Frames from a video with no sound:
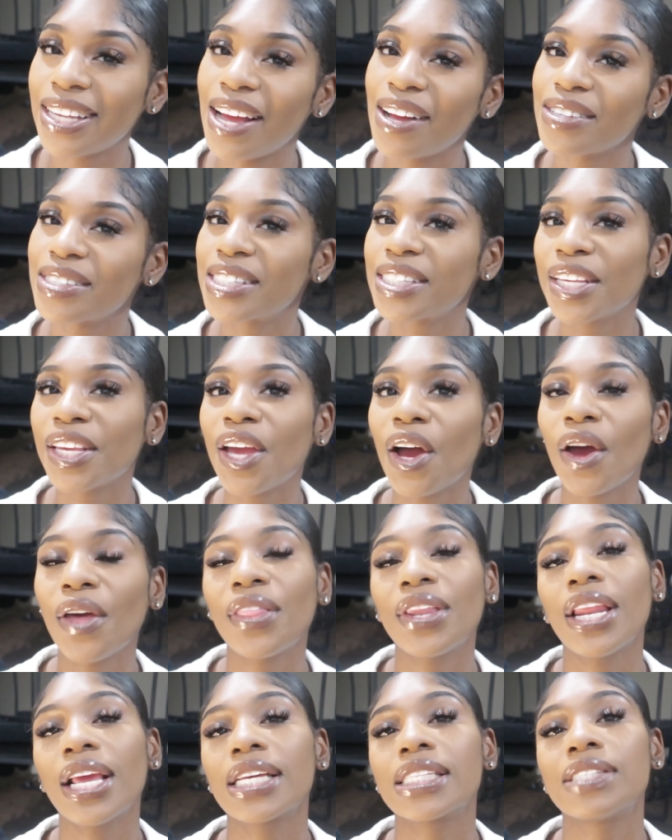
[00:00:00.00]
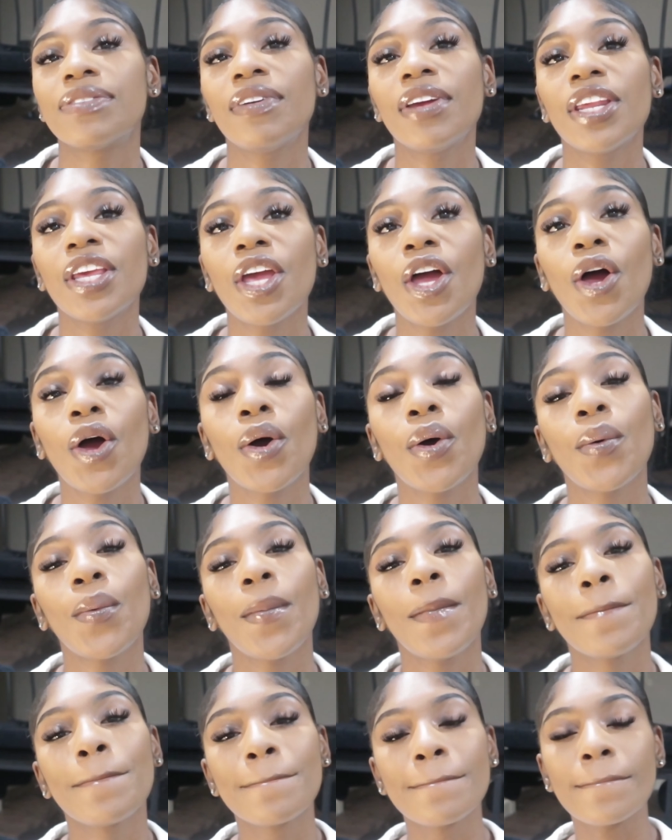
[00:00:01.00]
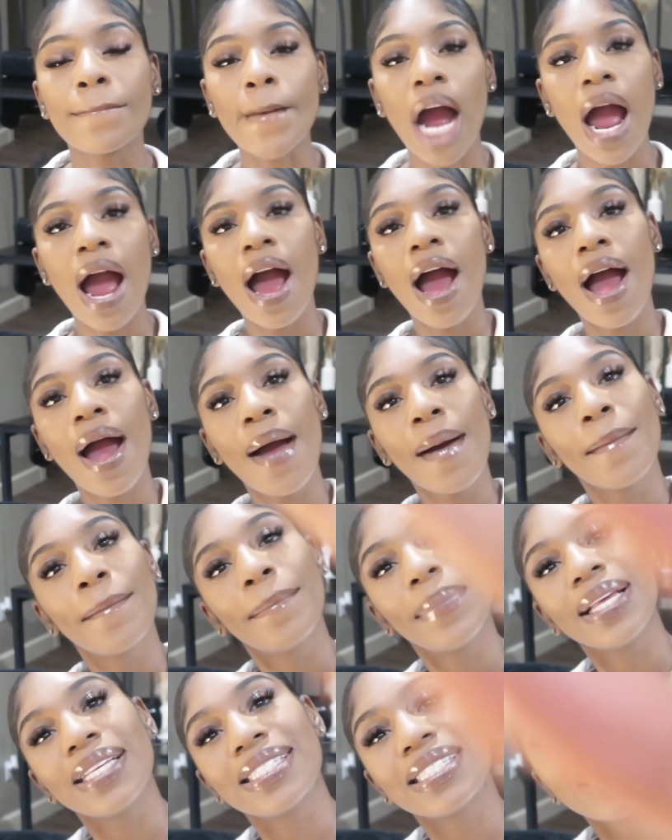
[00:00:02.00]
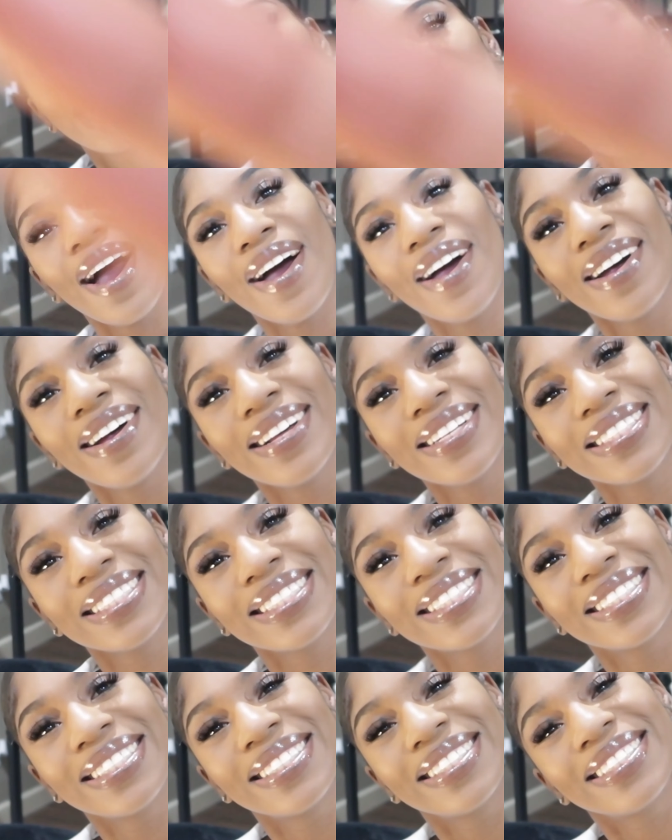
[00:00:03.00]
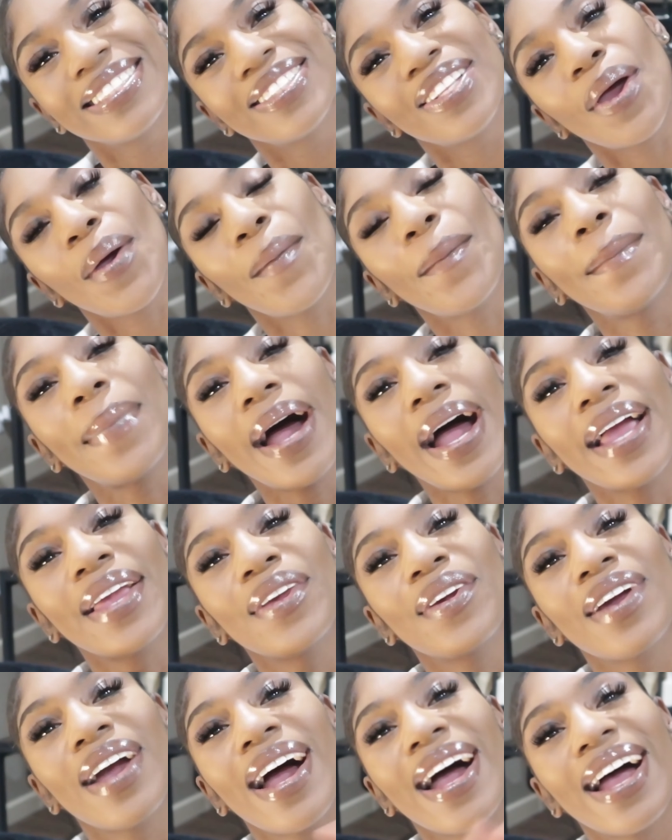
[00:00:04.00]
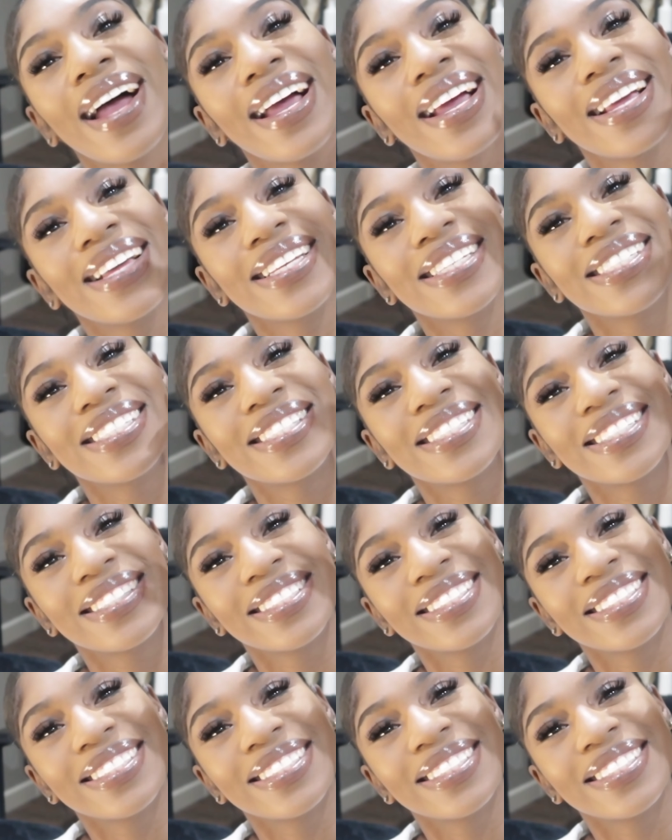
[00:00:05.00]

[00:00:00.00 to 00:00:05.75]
I'll see y'all in the next video. Peace out. Bye, you guys.